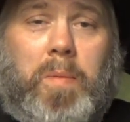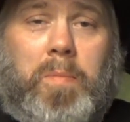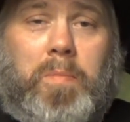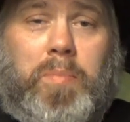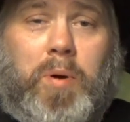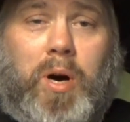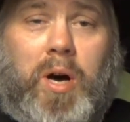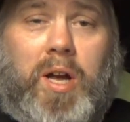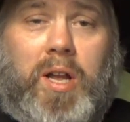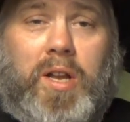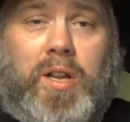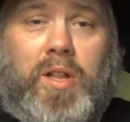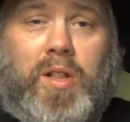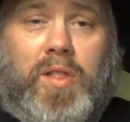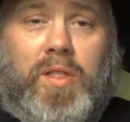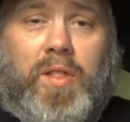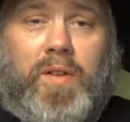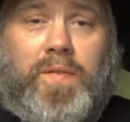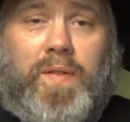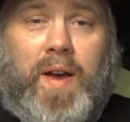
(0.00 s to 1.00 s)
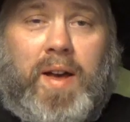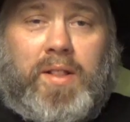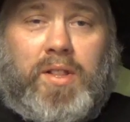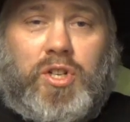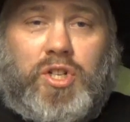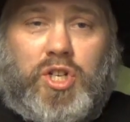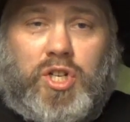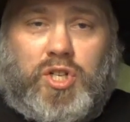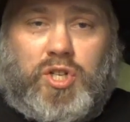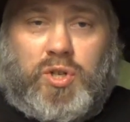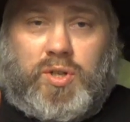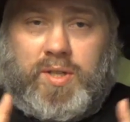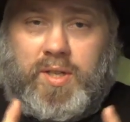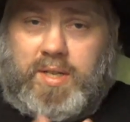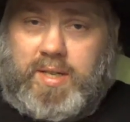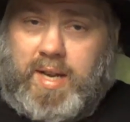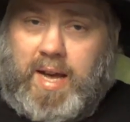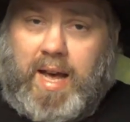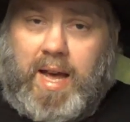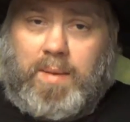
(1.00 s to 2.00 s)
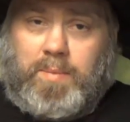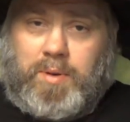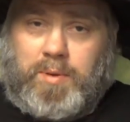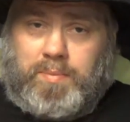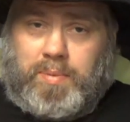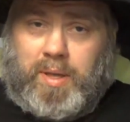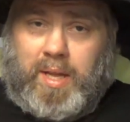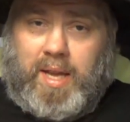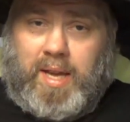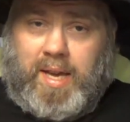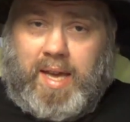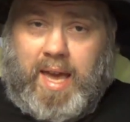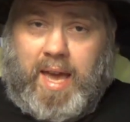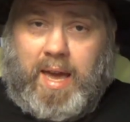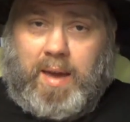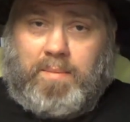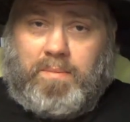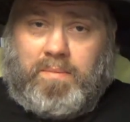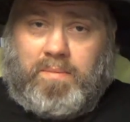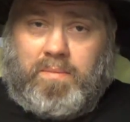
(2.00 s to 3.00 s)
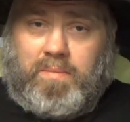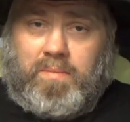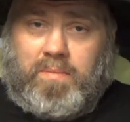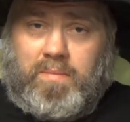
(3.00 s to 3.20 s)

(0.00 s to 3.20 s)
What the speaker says: But the fact that she took the time to play a game